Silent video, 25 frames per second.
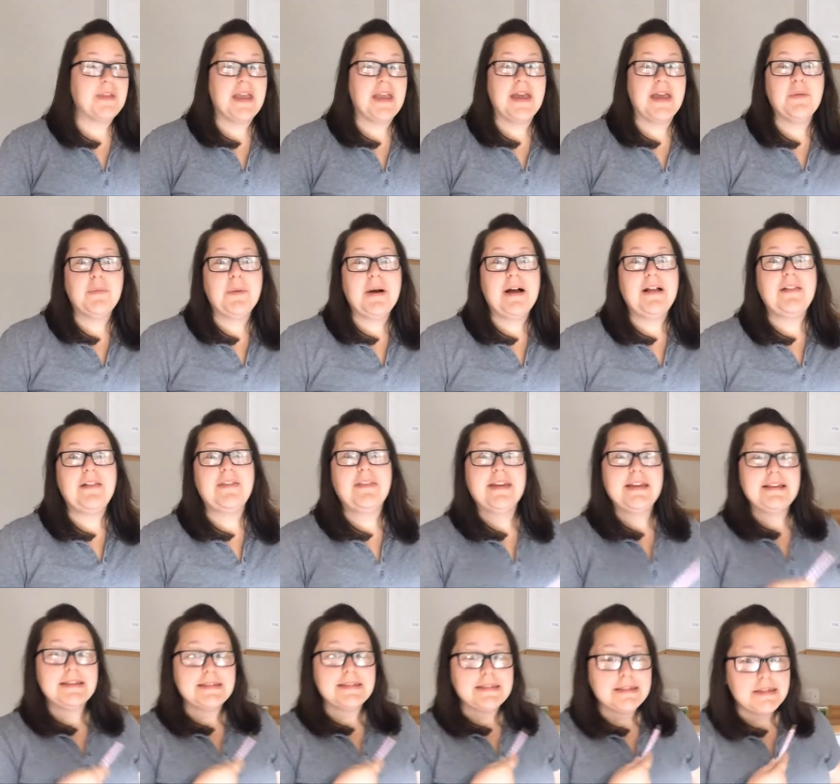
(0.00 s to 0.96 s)
And while
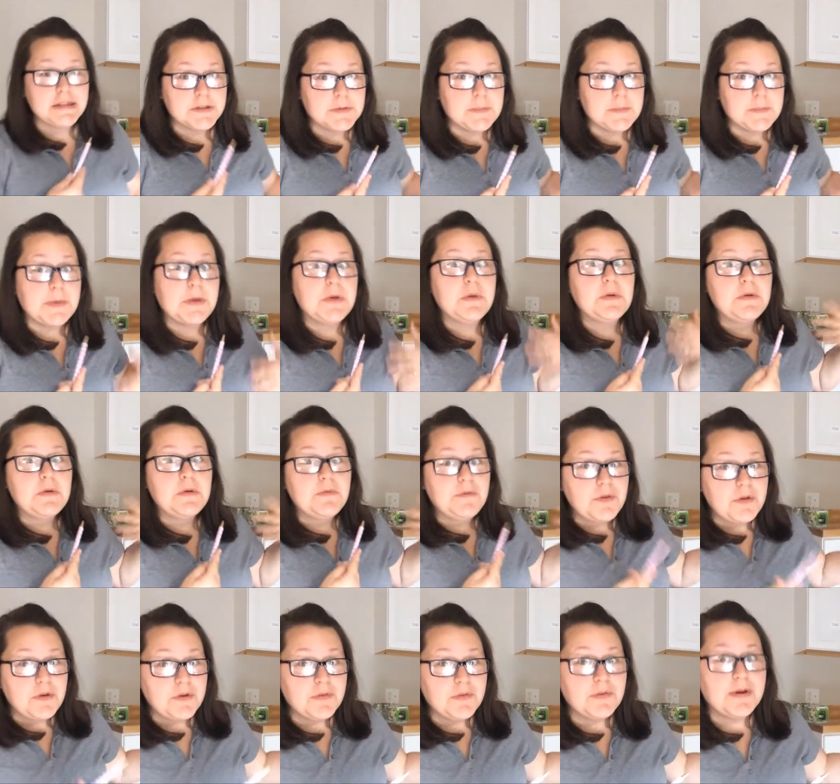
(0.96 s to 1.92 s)
this looks
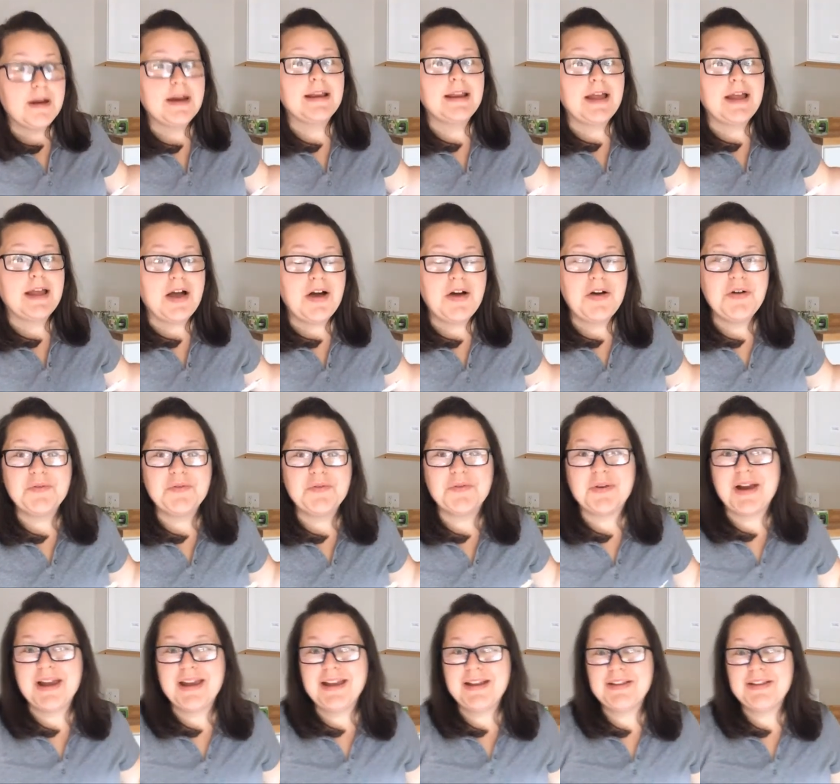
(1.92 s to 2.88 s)
beautiful right now,
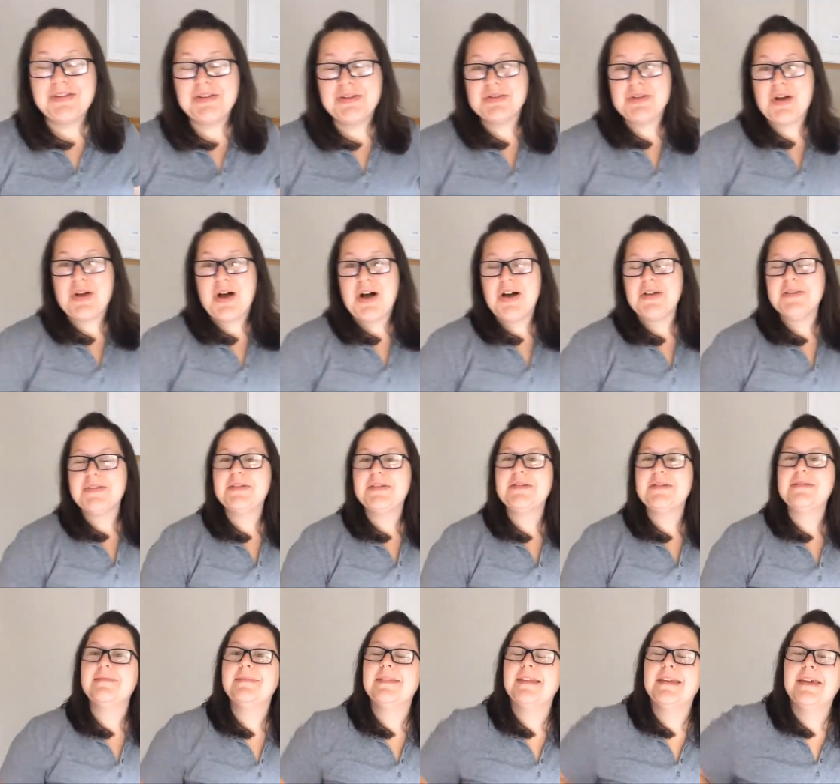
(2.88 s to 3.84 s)
right, it looks
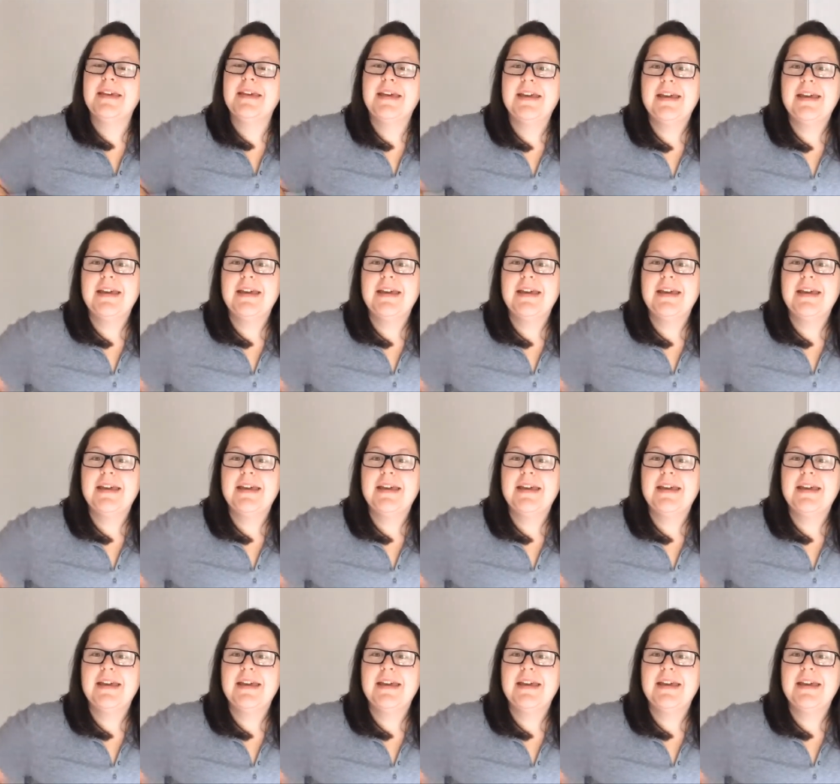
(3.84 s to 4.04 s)
awesome,